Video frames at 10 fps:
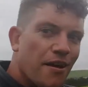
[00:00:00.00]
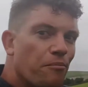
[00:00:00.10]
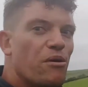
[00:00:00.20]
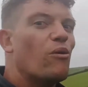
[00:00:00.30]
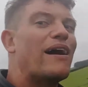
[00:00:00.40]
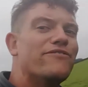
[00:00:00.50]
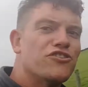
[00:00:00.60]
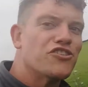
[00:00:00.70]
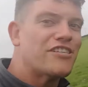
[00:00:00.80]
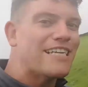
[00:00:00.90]
My wife
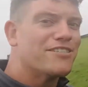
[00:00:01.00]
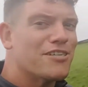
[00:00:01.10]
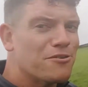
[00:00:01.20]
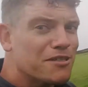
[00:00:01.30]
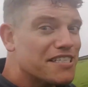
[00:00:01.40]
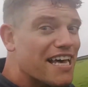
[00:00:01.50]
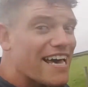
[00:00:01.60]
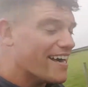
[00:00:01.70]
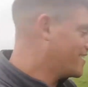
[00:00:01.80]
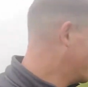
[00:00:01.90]
just said to us
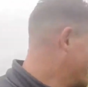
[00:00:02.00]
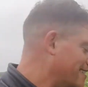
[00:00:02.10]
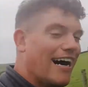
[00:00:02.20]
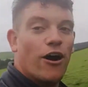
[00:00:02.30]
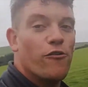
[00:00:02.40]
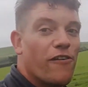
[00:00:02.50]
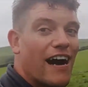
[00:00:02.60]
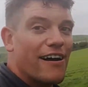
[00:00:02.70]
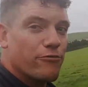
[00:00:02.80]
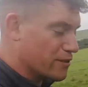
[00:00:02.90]
there, how
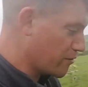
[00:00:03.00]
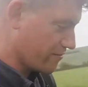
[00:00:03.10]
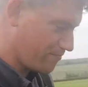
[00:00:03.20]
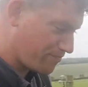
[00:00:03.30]
far have we done?